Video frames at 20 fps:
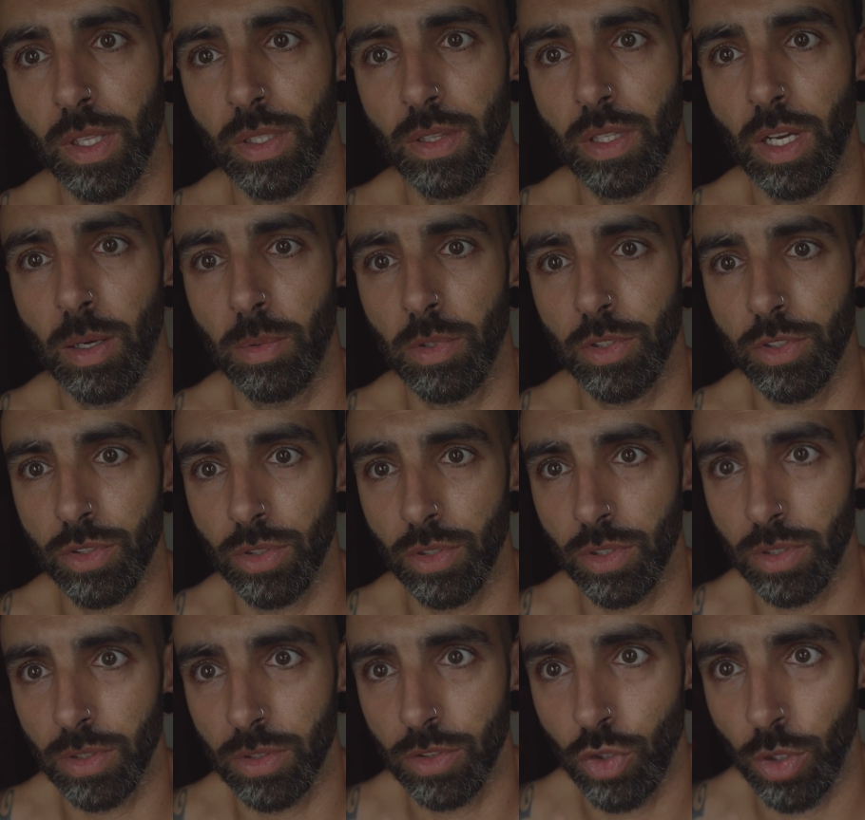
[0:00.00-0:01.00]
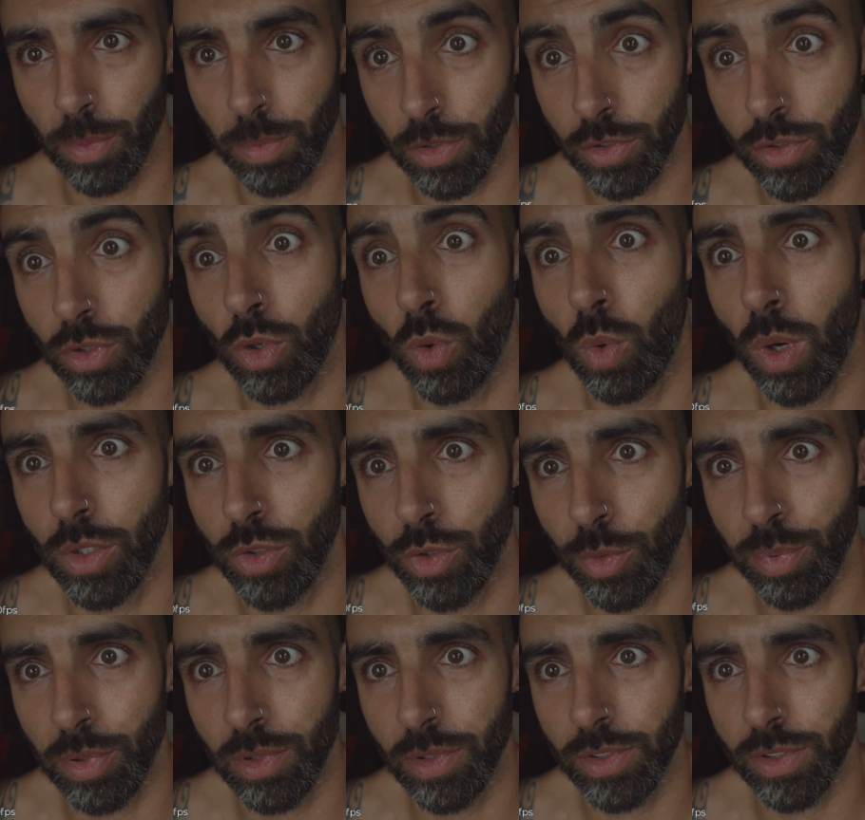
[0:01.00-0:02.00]
doubles or triples or
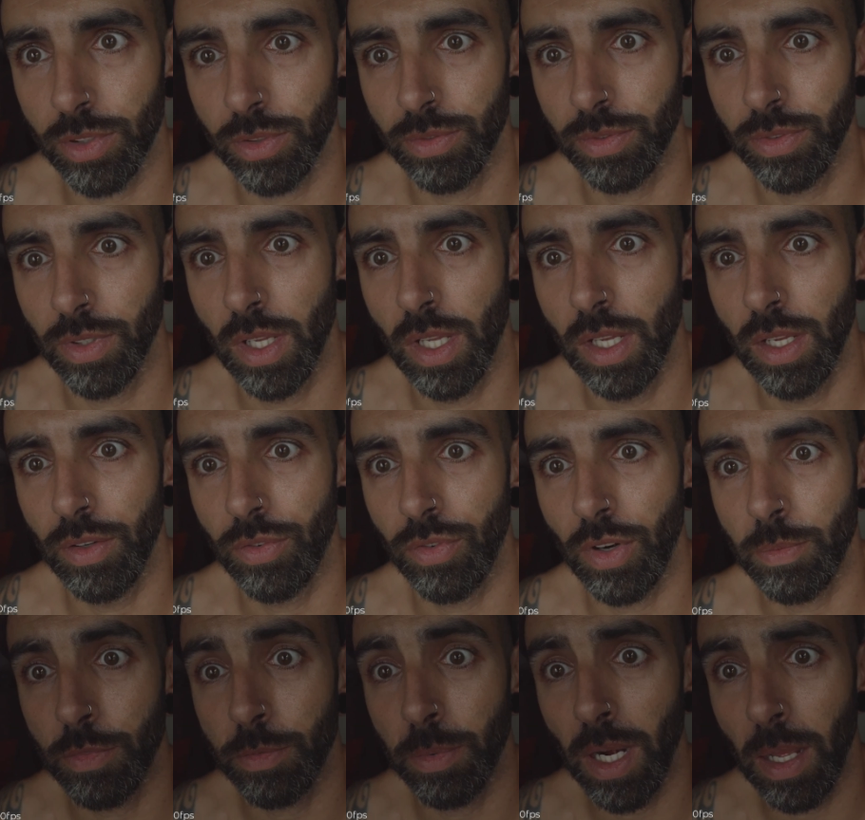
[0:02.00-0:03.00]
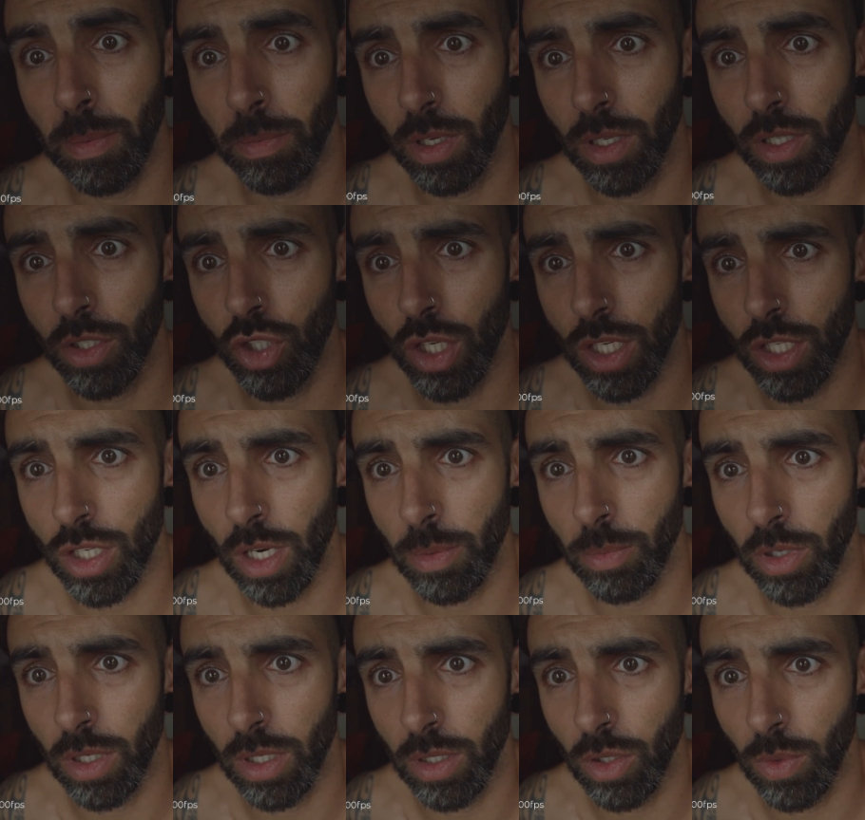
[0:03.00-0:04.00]
quadruples of frames. But I'm going to change. I'm
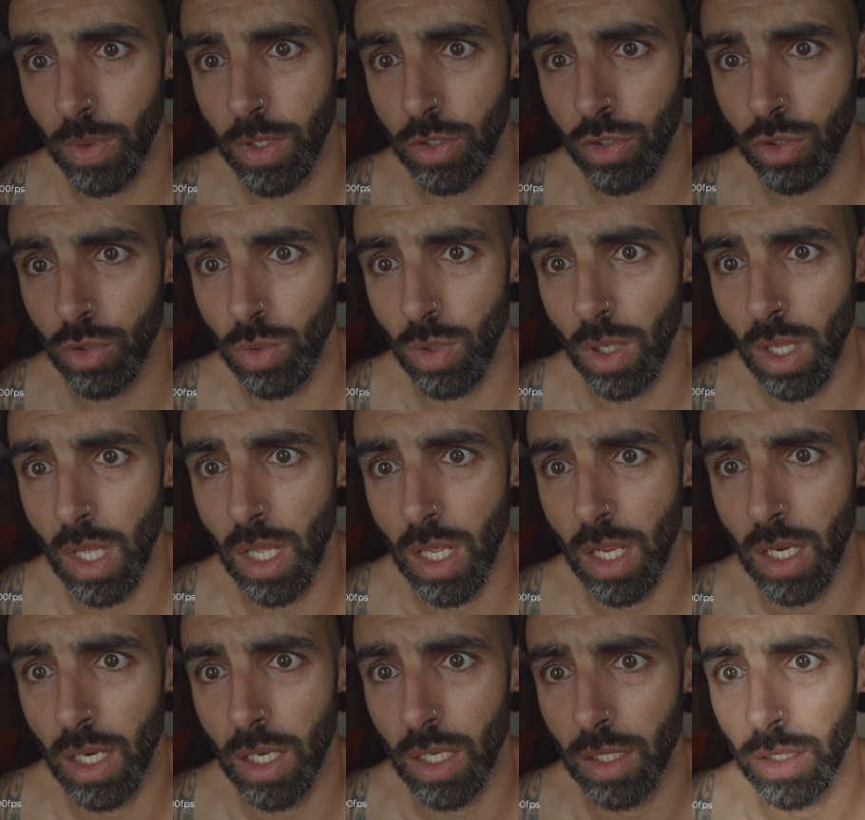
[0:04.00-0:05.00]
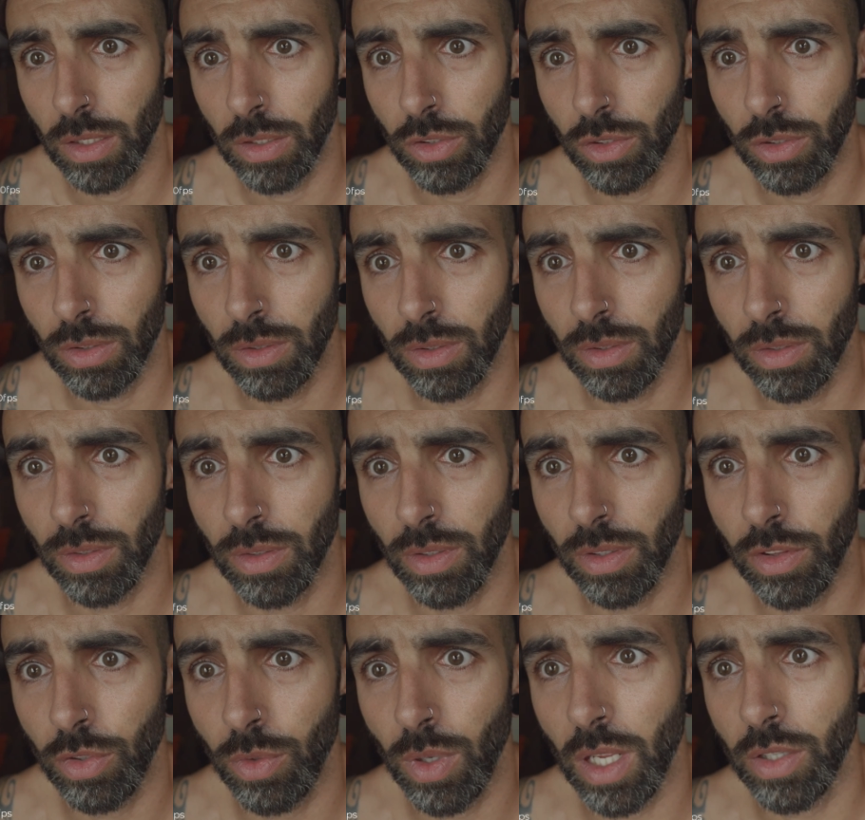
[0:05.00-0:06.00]
going to go into
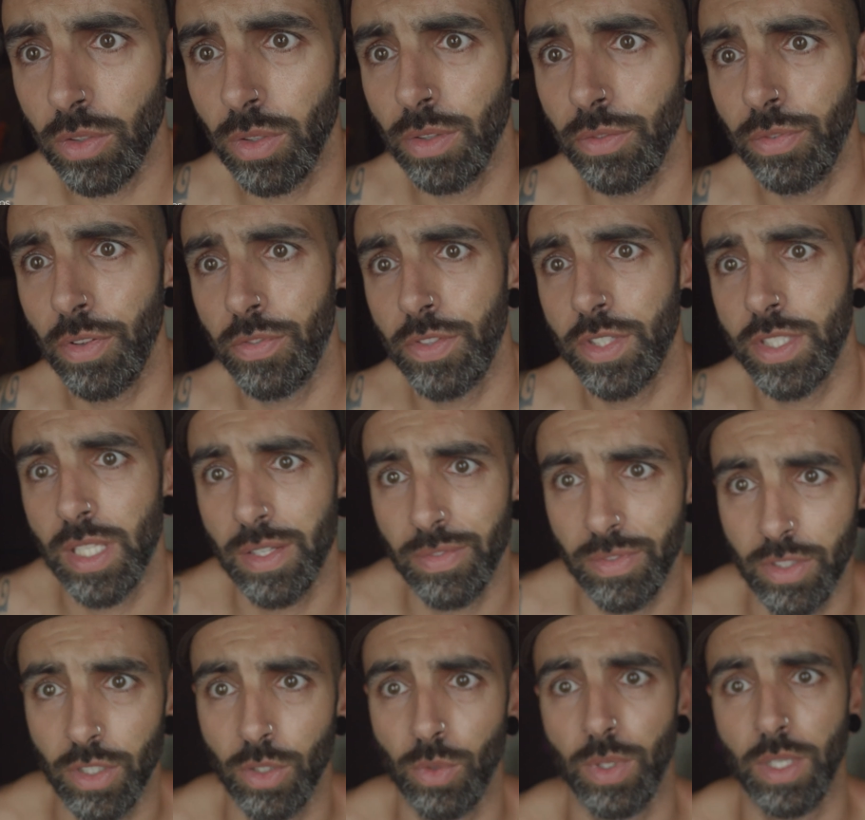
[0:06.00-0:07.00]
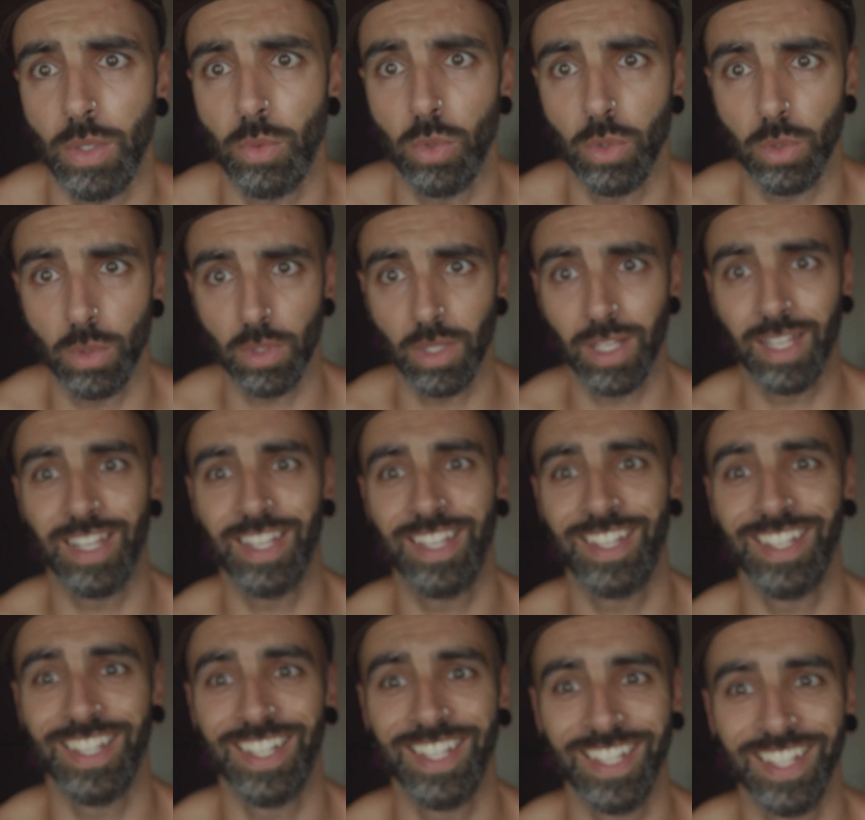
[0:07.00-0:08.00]
357-degree rule
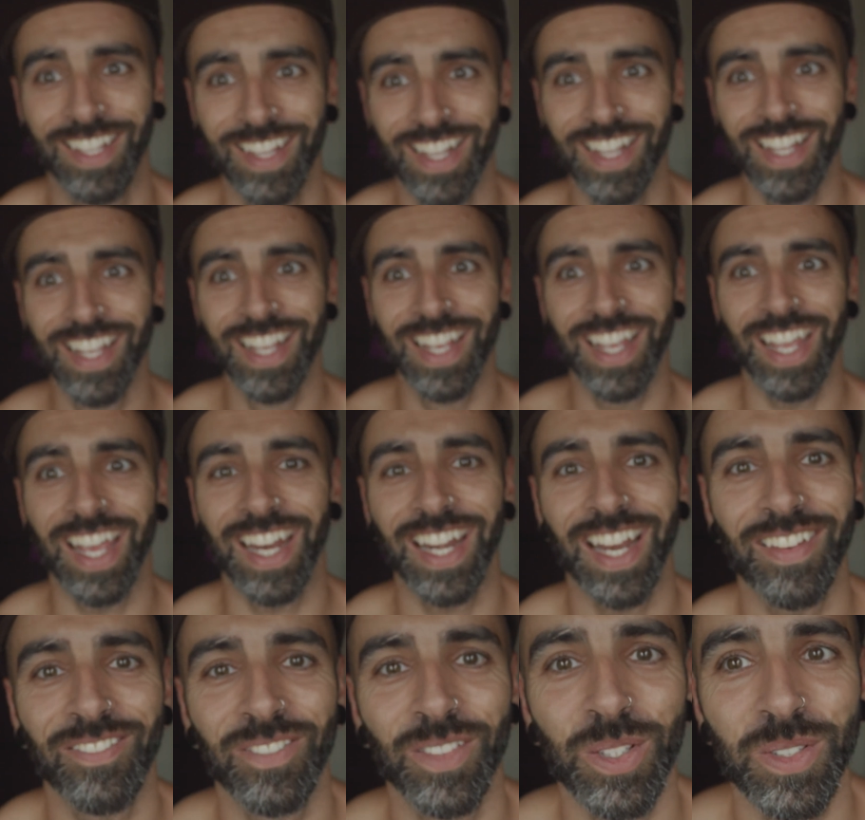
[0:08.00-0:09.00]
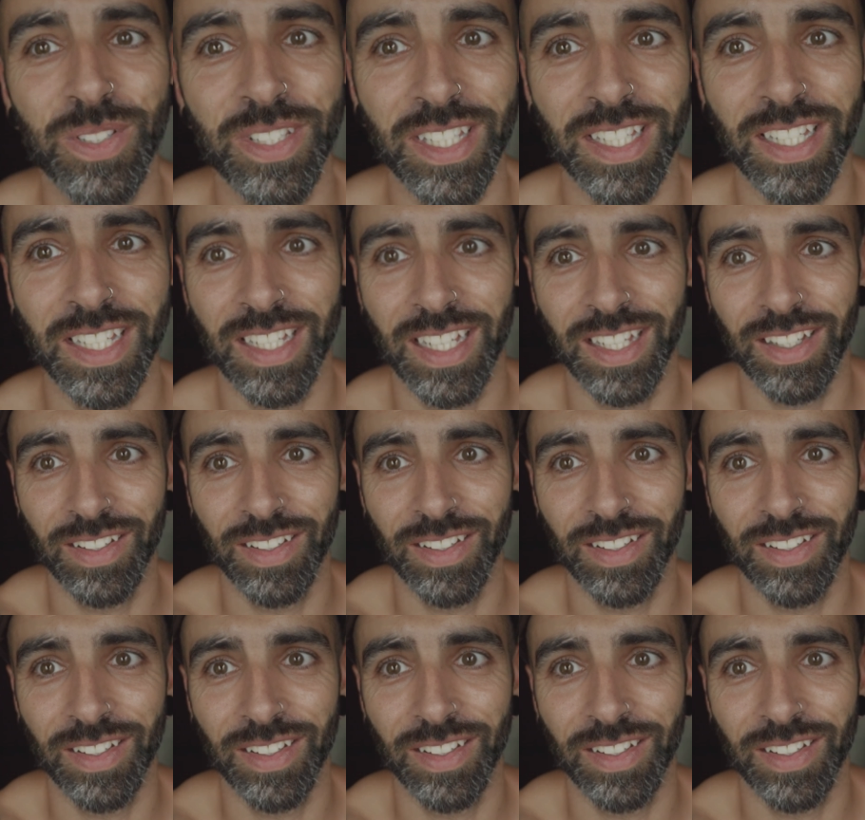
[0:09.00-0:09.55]
and I'm losing